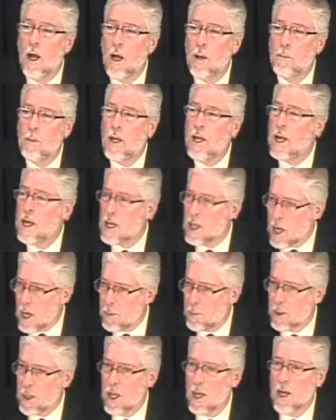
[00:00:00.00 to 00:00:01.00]
picking it
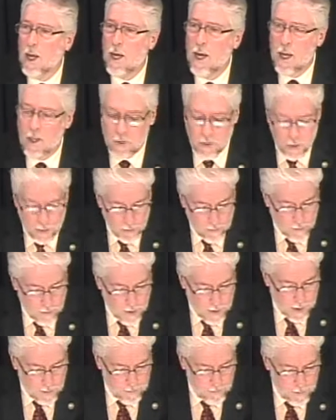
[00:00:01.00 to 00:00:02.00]
up again as of
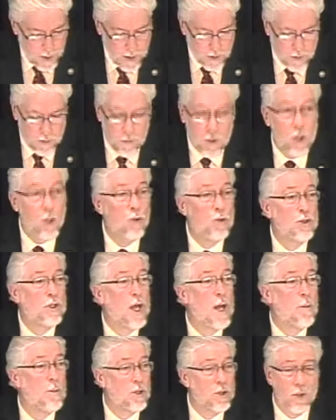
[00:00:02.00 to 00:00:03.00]
2
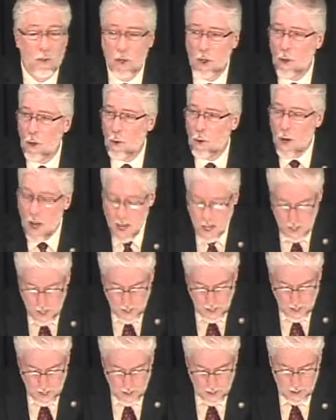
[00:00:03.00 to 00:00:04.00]
Sabbaths ago,
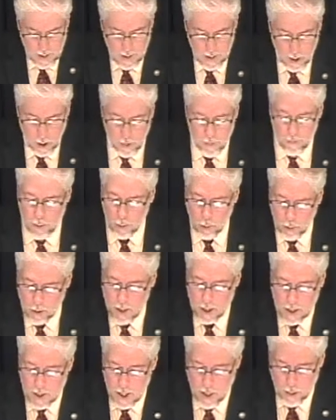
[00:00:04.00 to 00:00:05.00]
and hopefully we'll
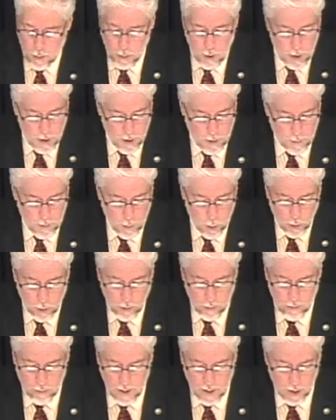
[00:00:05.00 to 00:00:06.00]
continue on a
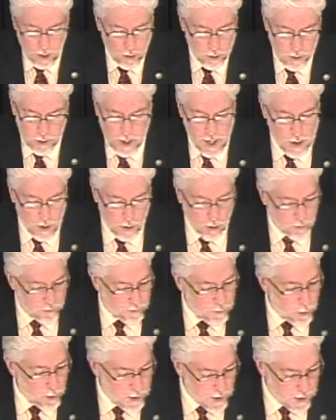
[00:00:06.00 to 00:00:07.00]
more regular schedule
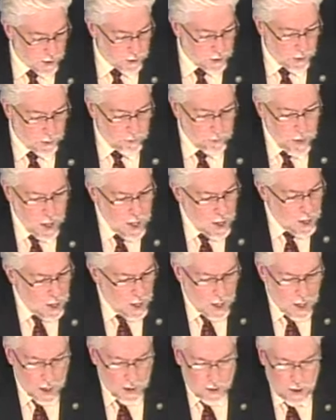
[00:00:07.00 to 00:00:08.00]
for this.
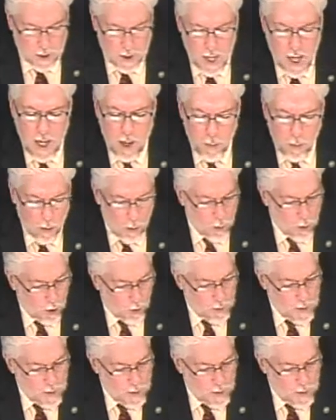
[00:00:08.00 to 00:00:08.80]
Today we will